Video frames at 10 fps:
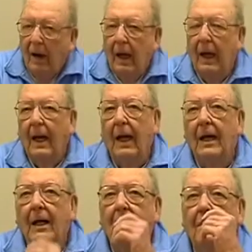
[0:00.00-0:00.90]

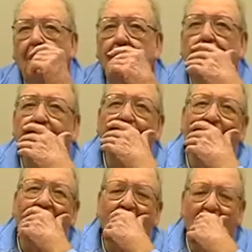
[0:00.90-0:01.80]
Um,
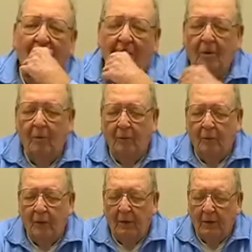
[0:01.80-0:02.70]
well,
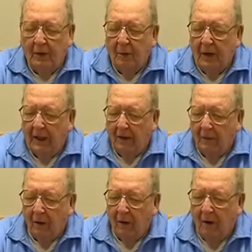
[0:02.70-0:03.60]
we would go back to
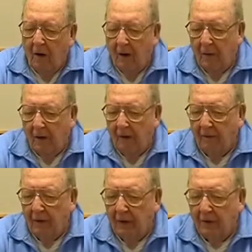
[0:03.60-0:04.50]
Pearl Harbor
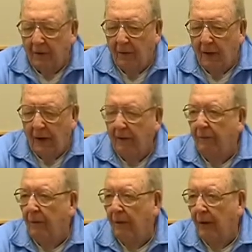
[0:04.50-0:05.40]
every once in a while
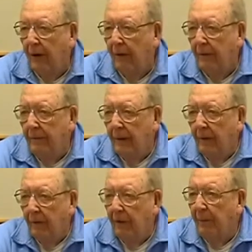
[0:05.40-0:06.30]
for uh,
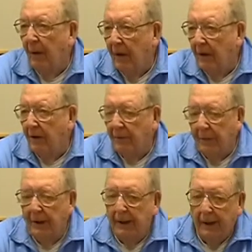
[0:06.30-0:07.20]

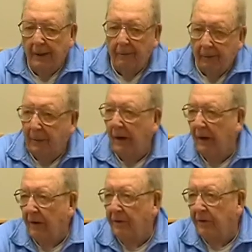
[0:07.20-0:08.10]
replenishment and
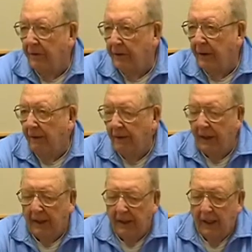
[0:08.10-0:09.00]
repairs and stuff
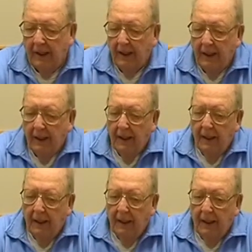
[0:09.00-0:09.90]
like that.
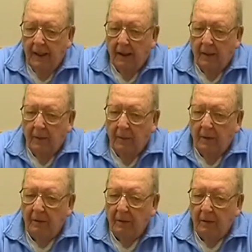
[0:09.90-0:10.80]
Uh,
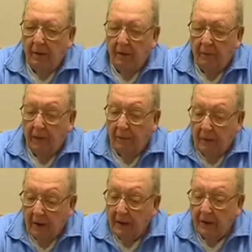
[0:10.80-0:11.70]
we were re
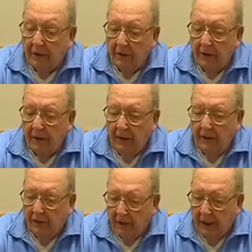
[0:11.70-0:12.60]
replenished
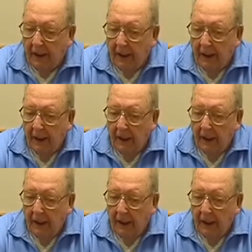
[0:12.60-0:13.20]
at sea